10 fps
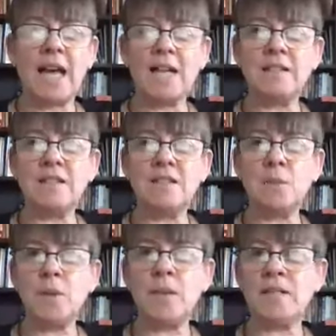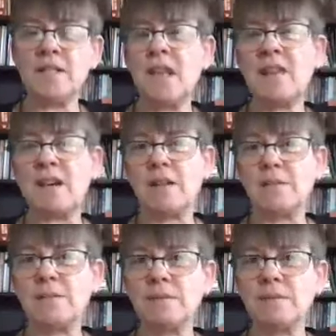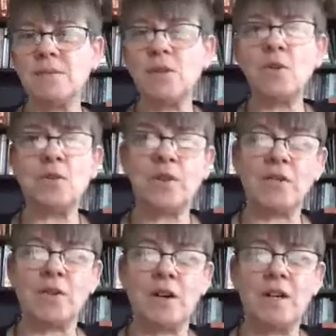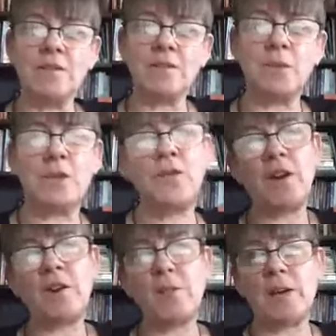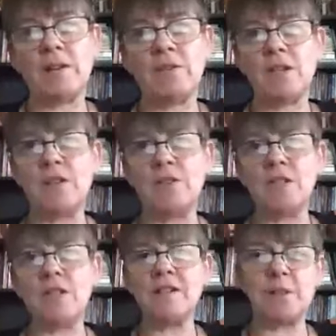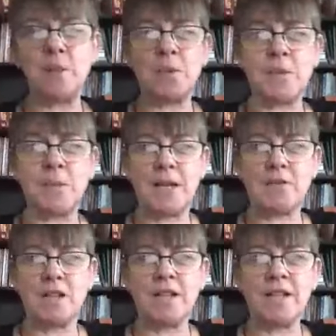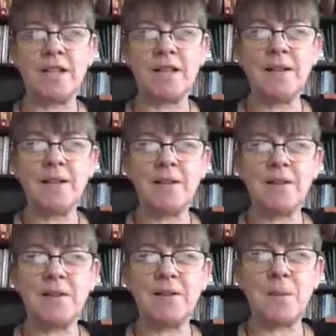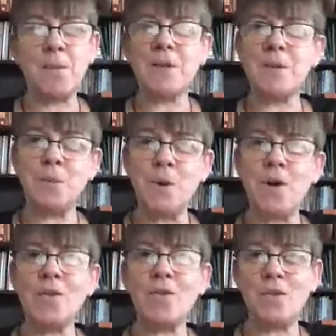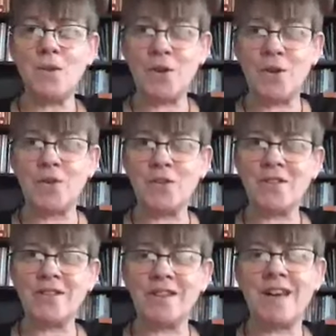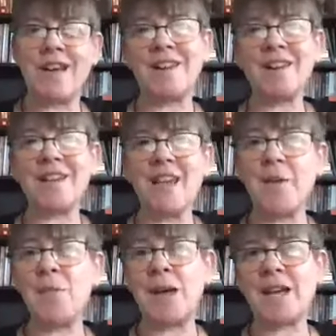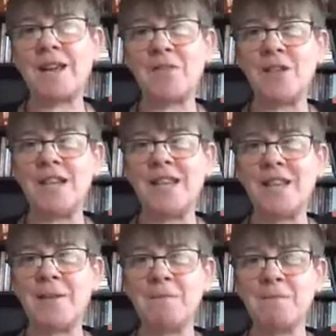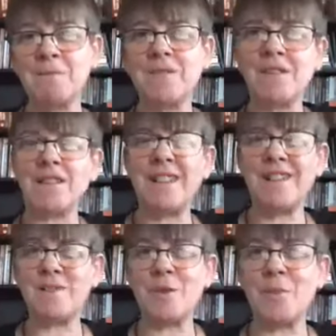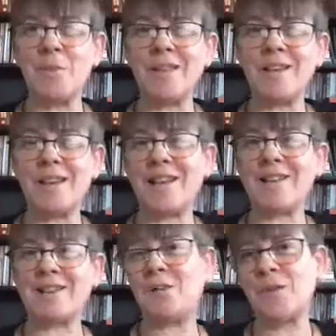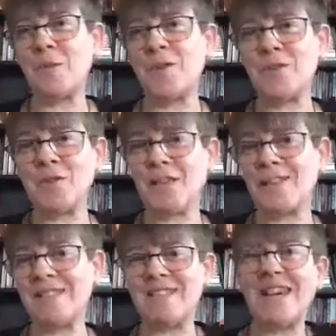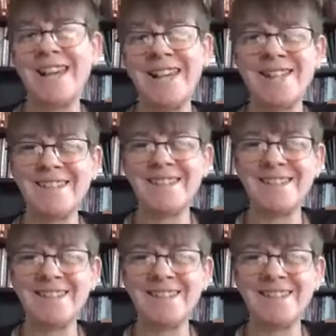And we went together, not very far, with a fair amount of laughter, because I'm a pretty bad runner. But it was good. And I came back feeling less grumpy than I had done for most of yesterday.